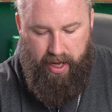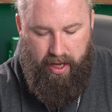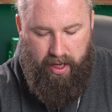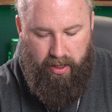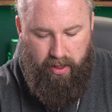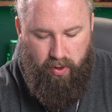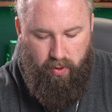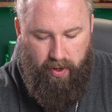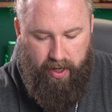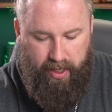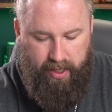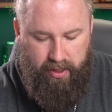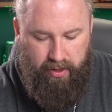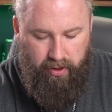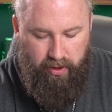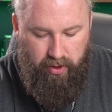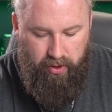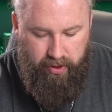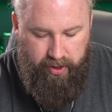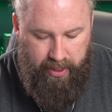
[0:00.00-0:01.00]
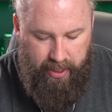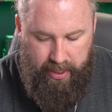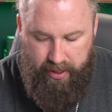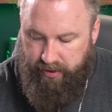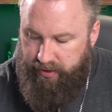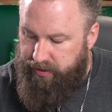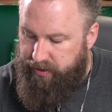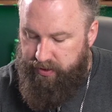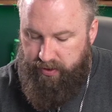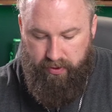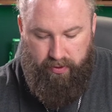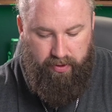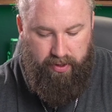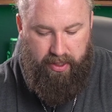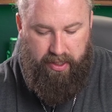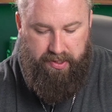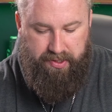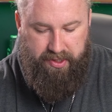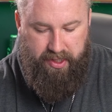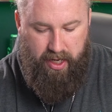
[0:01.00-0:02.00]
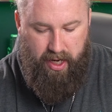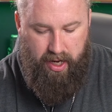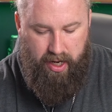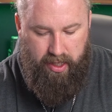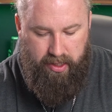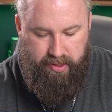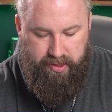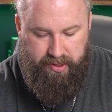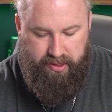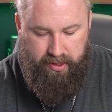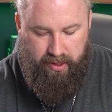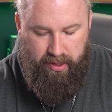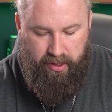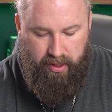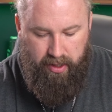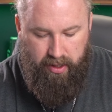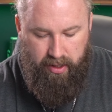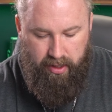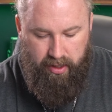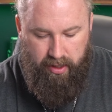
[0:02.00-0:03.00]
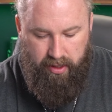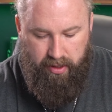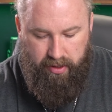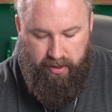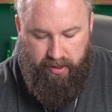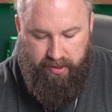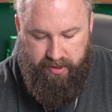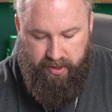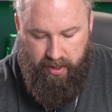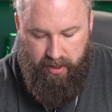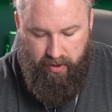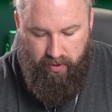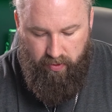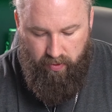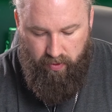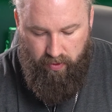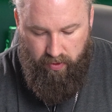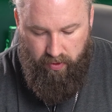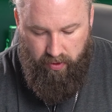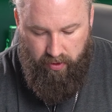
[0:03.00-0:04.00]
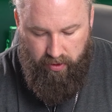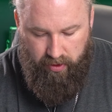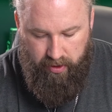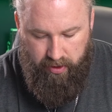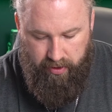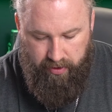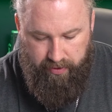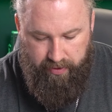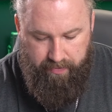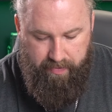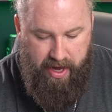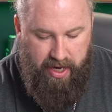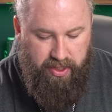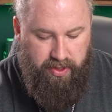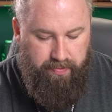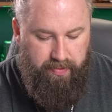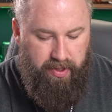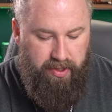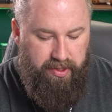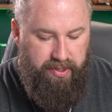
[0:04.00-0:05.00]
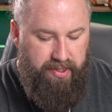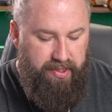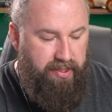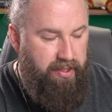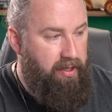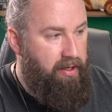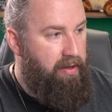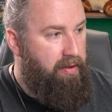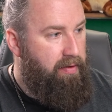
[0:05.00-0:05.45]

a quick look into these cards. These are all the measurements